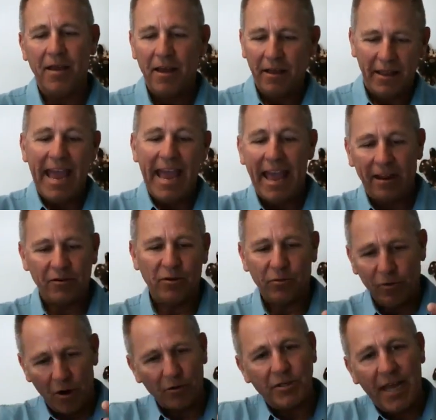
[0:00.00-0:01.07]
the handle
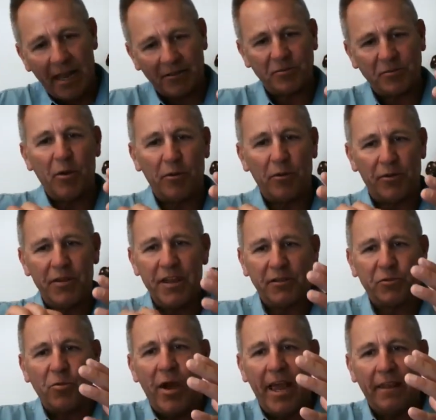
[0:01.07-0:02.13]
rotates both this
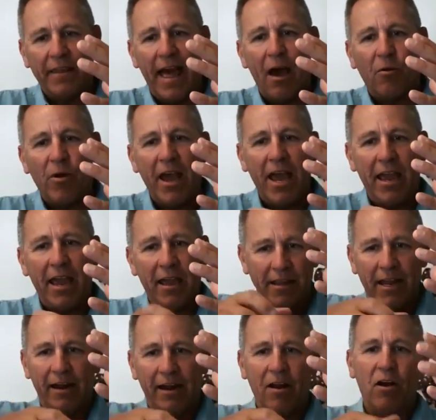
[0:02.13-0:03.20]
way and that way, and
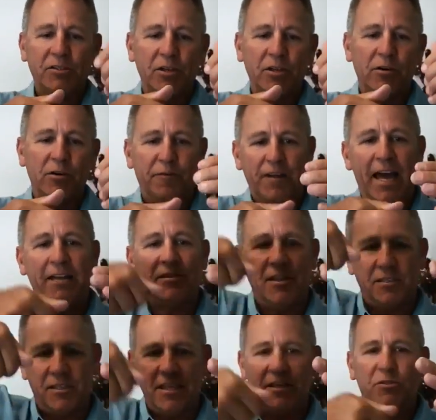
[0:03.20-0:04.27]
then it also
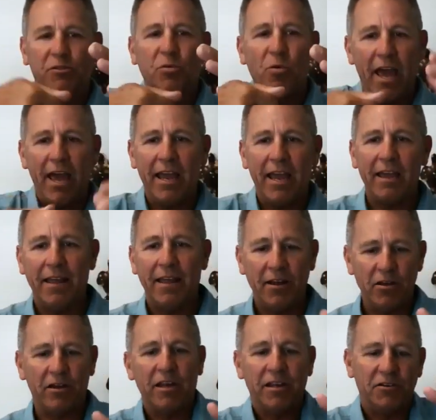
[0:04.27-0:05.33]
flexes this way, and then you
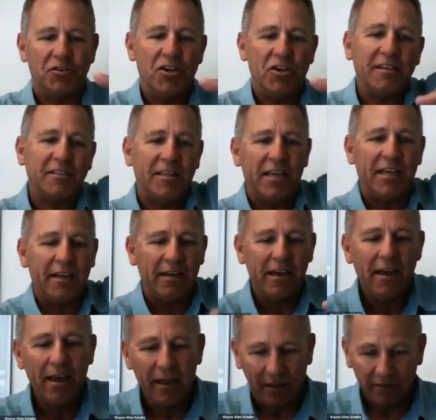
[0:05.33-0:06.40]
can adjust it,
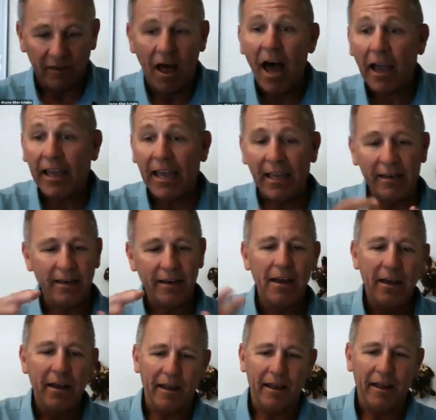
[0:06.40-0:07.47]
lock it.
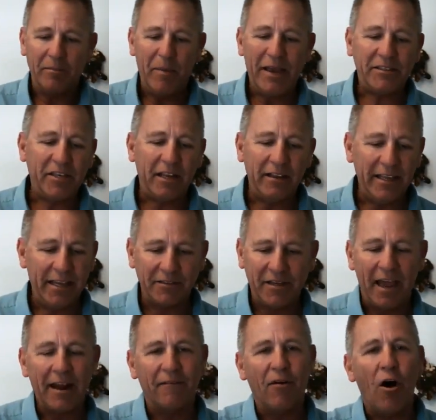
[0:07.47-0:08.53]
It basically is
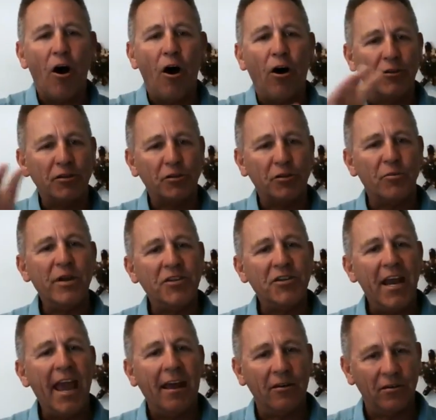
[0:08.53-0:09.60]
kind of all the squeegee
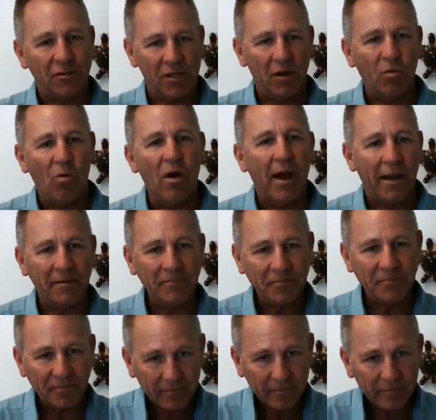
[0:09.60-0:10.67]
handles in one,
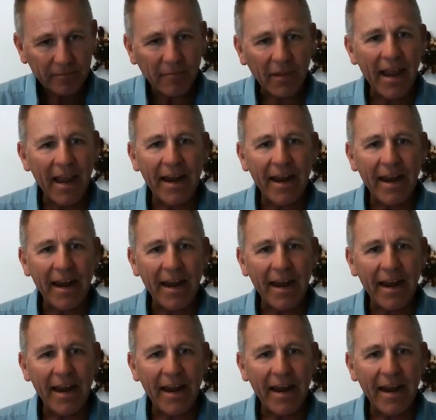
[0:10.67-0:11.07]
and